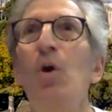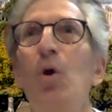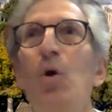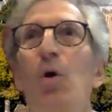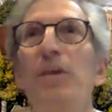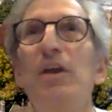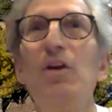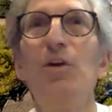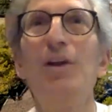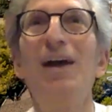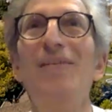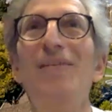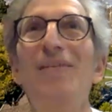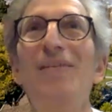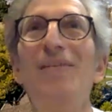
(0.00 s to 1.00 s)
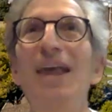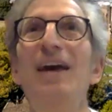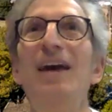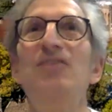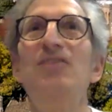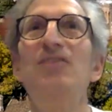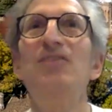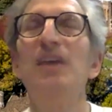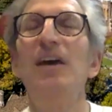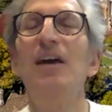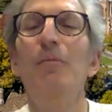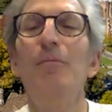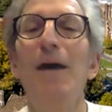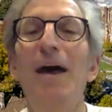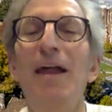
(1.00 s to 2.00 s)
or they don't have legs to help
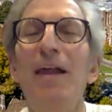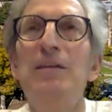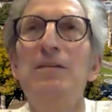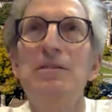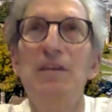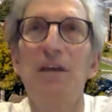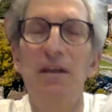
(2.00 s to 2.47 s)
balance.